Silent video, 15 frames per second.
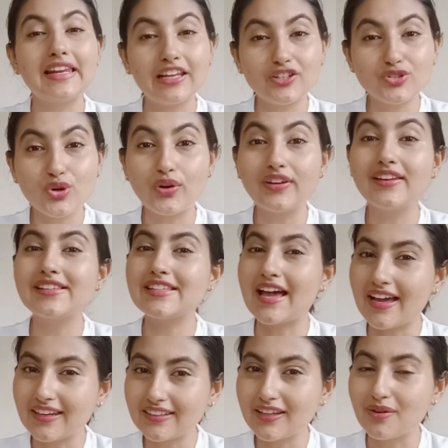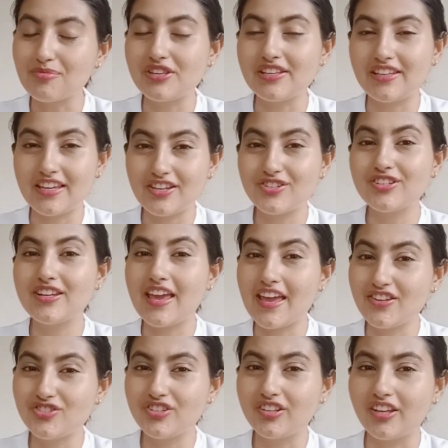electronics and communication
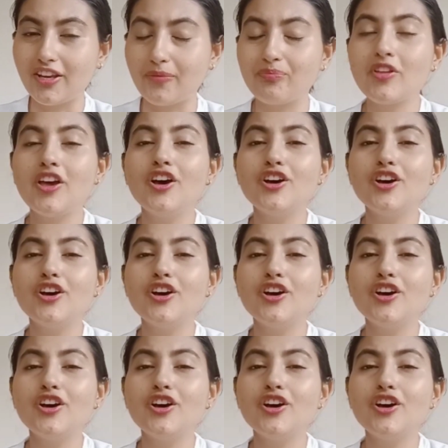engineering.